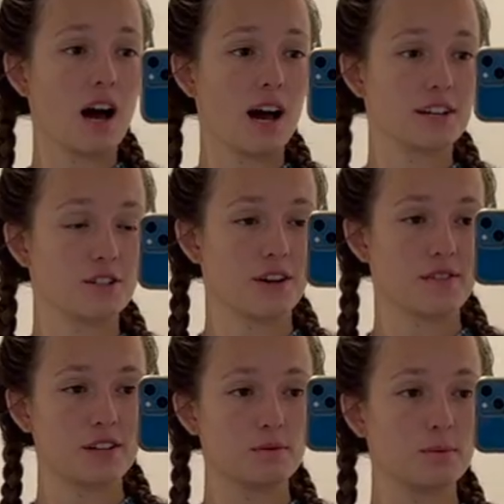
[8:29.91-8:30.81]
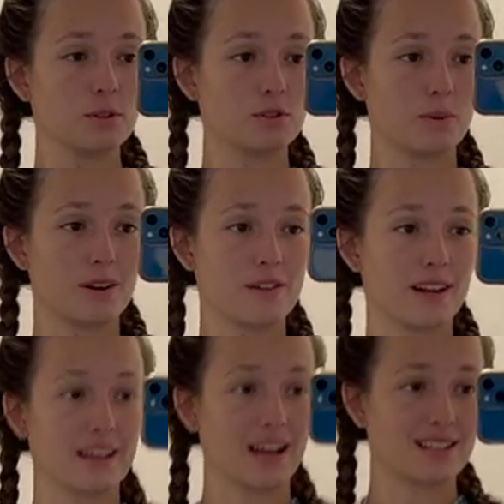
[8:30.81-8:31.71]
I just have this blue sweater that
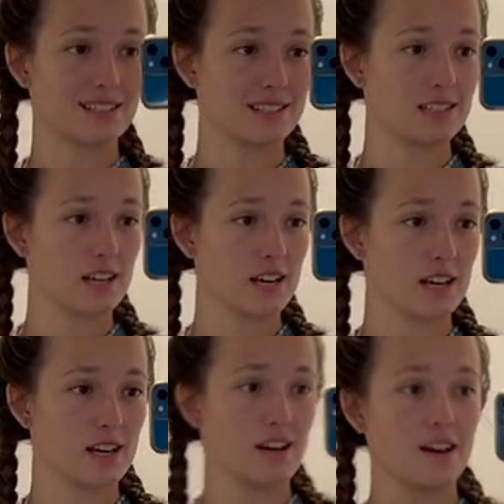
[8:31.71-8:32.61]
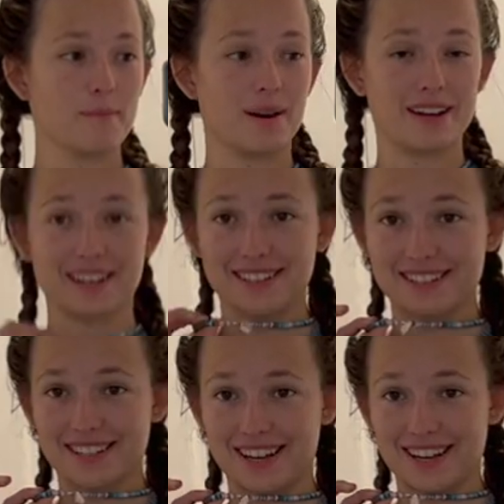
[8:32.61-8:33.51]
I got today, my necklace
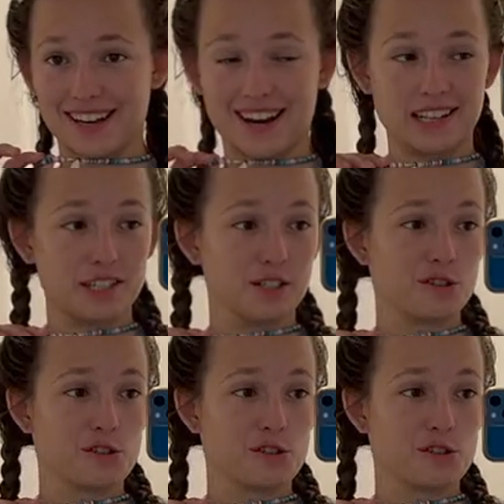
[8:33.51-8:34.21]
that I got in